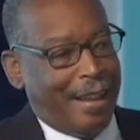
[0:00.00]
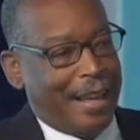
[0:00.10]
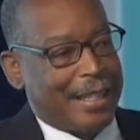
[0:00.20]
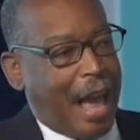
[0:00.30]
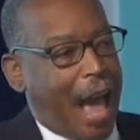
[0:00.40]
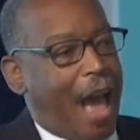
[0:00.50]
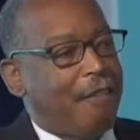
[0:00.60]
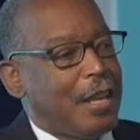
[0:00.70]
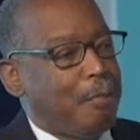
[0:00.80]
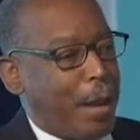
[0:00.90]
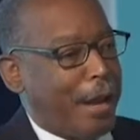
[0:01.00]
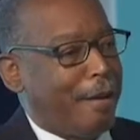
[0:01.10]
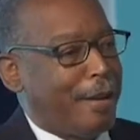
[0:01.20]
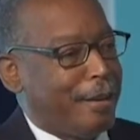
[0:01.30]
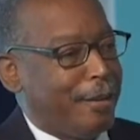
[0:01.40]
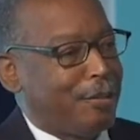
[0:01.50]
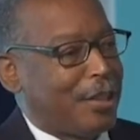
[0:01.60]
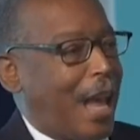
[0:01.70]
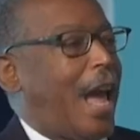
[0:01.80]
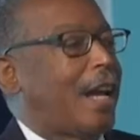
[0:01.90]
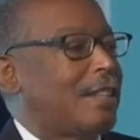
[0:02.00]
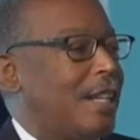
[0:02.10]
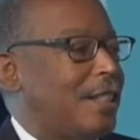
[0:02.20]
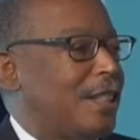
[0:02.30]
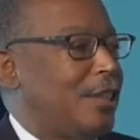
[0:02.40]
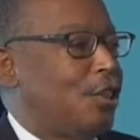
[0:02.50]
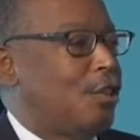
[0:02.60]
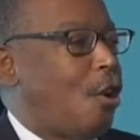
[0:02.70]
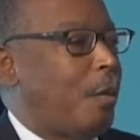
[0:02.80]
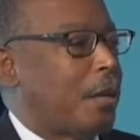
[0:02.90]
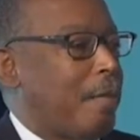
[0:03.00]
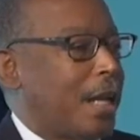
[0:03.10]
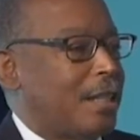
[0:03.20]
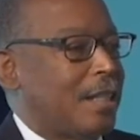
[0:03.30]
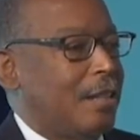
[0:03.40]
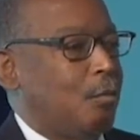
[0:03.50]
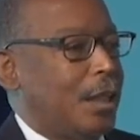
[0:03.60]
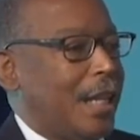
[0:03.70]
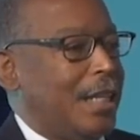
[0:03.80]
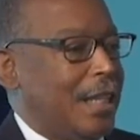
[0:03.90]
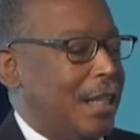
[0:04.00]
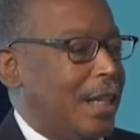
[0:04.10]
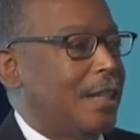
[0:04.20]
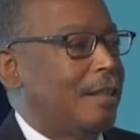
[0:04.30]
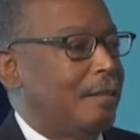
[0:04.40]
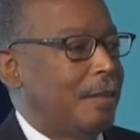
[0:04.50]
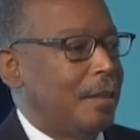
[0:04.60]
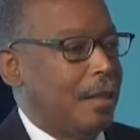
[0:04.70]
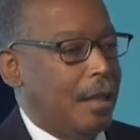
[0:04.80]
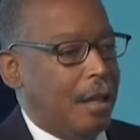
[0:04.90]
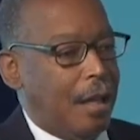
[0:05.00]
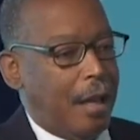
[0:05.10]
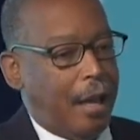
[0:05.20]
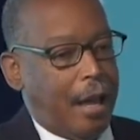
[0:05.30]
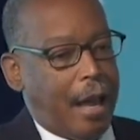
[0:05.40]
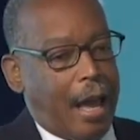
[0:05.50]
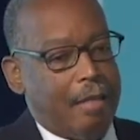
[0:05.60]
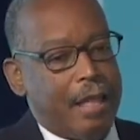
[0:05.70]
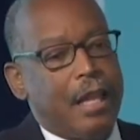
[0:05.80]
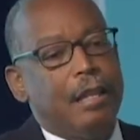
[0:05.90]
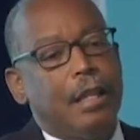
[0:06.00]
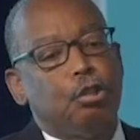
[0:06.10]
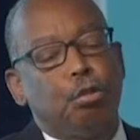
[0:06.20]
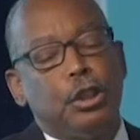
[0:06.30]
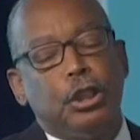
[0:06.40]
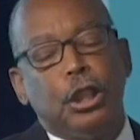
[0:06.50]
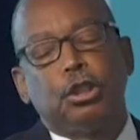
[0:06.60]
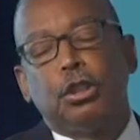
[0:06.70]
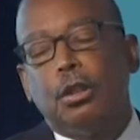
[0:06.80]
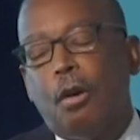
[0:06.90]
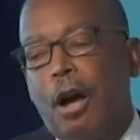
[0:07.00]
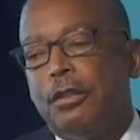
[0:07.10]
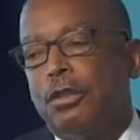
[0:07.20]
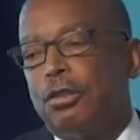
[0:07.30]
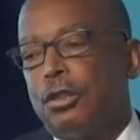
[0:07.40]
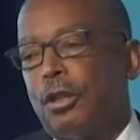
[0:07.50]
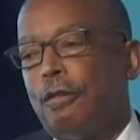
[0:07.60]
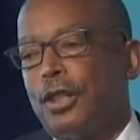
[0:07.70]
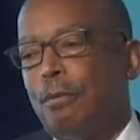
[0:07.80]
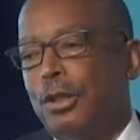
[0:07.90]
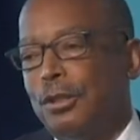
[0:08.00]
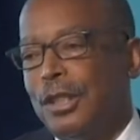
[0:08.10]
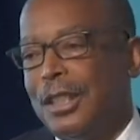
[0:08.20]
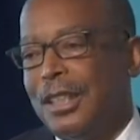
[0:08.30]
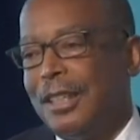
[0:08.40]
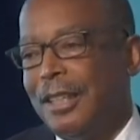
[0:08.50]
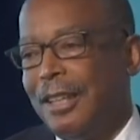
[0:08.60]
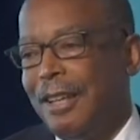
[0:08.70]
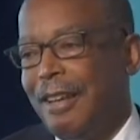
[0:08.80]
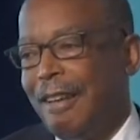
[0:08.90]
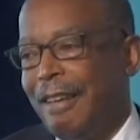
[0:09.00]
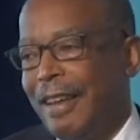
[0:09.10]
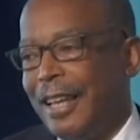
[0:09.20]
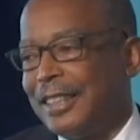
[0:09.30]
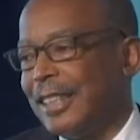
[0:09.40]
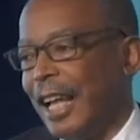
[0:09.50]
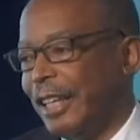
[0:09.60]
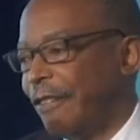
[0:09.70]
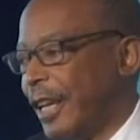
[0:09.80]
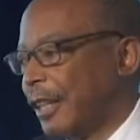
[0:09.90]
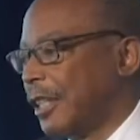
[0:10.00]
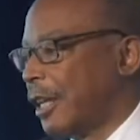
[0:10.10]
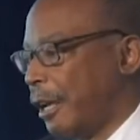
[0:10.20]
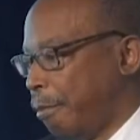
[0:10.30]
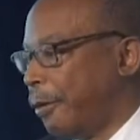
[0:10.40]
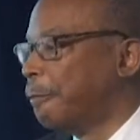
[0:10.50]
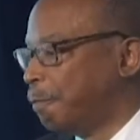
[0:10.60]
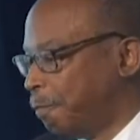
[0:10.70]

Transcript: is having barriers to accessing genomic medicine when they need it. And then the traditional underserved community is not even at the table.